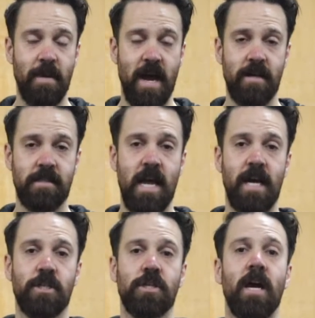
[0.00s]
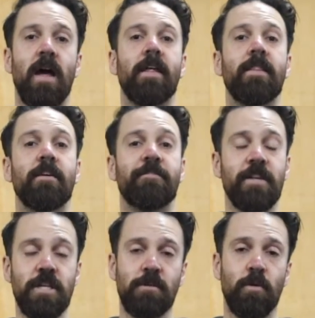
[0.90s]
power snatch, and then the
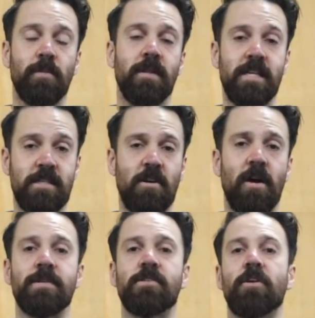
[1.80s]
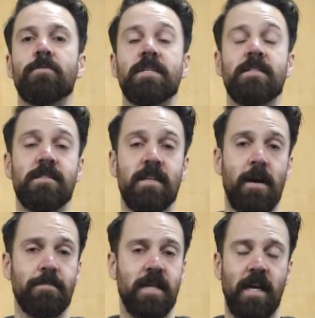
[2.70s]
finishing movement this time is going to be
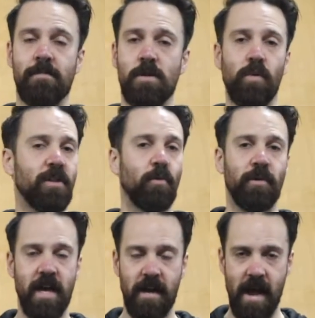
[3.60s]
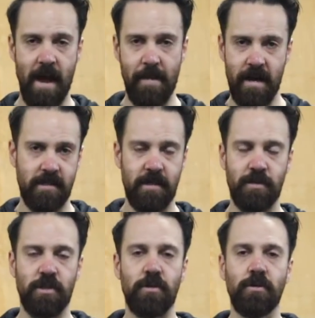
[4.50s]
sit-ups. That can be with or without an ab mat, it's
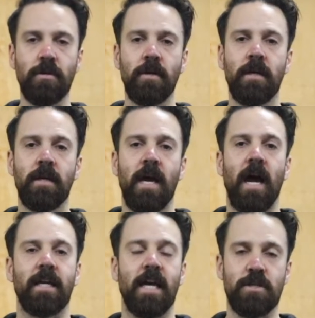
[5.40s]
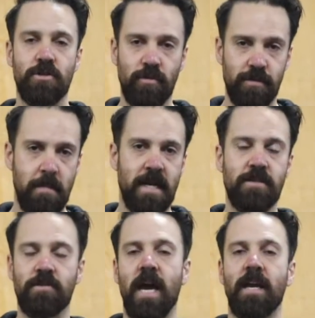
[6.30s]
up to you. And again, you do as many
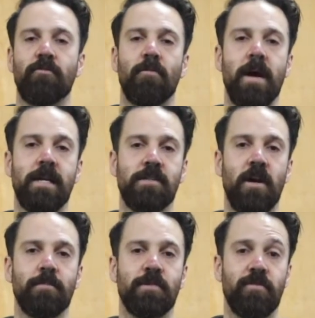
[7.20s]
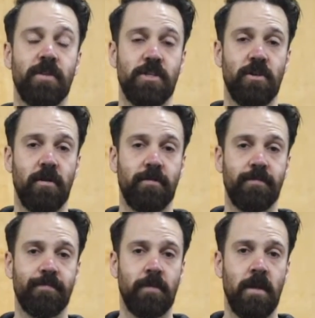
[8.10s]
as you can in remaining time to finish
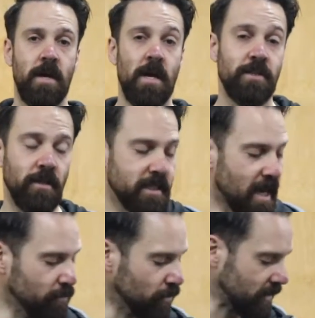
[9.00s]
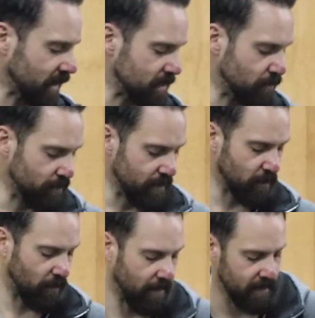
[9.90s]
off. So let's have a look at these movements.
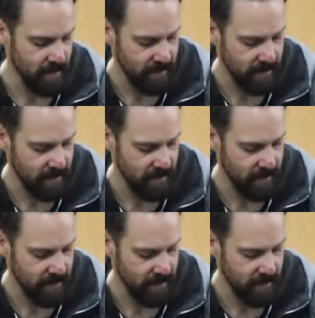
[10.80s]
We've got the